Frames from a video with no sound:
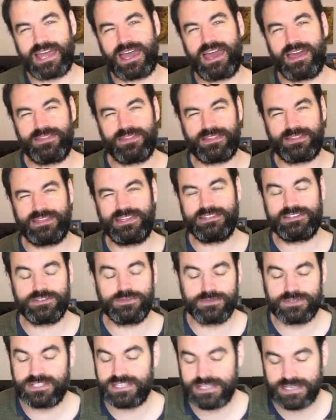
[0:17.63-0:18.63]
and these
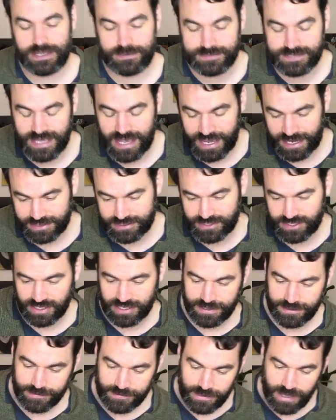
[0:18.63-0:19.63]
two tea names actually